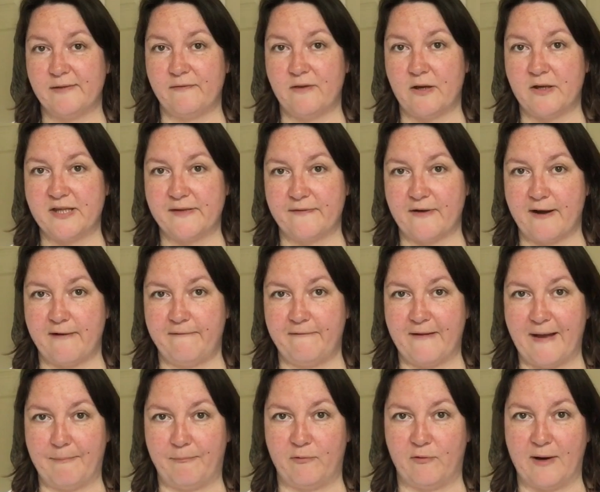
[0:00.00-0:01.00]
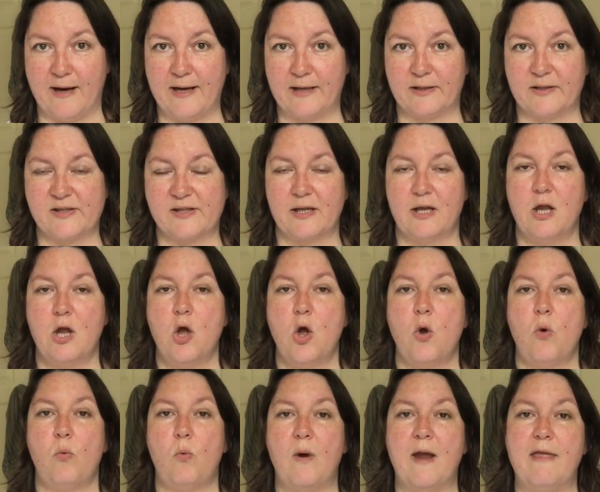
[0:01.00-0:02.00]
of those 5 fabrics
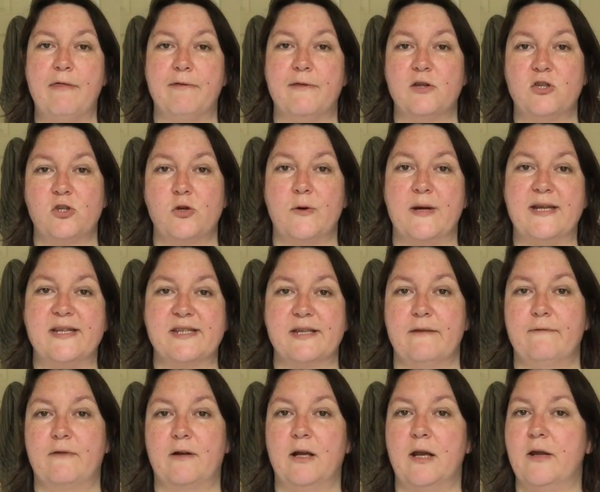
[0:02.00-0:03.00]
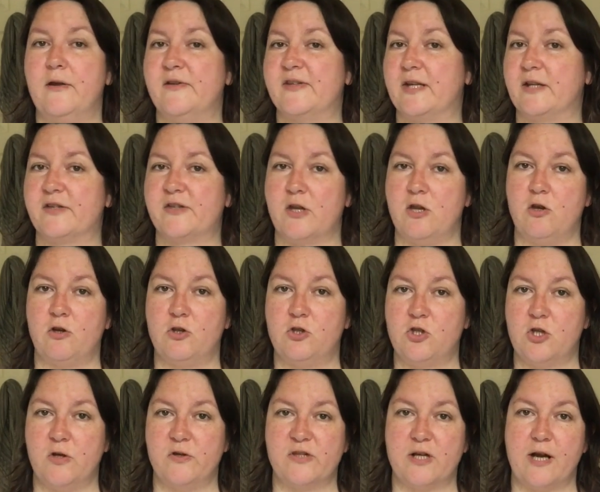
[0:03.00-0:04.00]
with the choice of closing. So you could
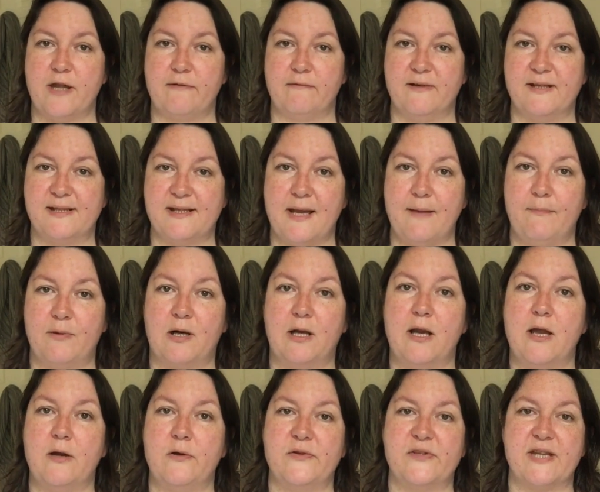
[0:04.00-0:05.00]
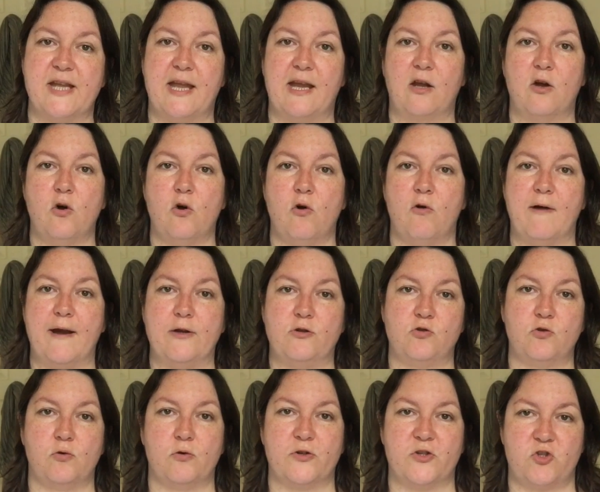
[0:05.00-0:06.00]
choose either a zip closing or a
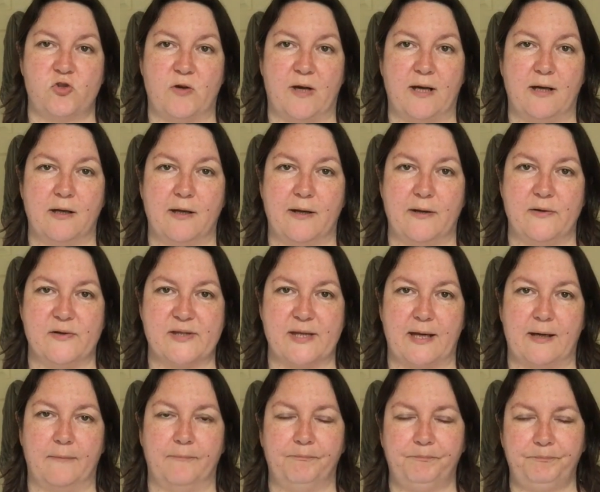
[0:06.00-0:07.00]
drawstring closing.